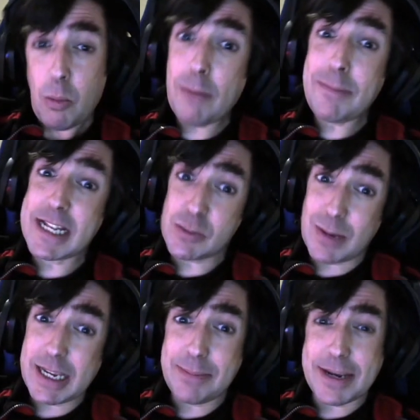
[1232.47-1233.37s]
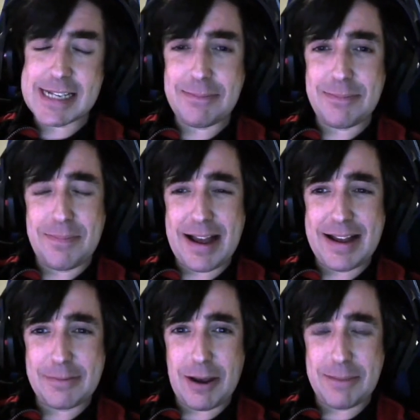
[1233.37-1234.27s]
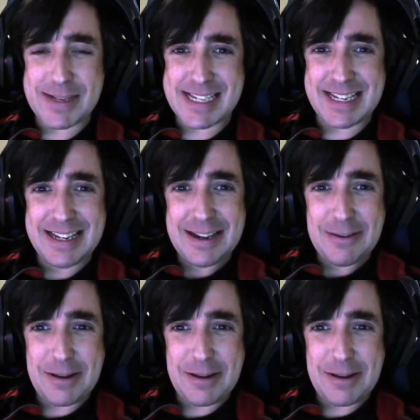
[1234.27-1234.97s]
Won't be this week because I'm quite busy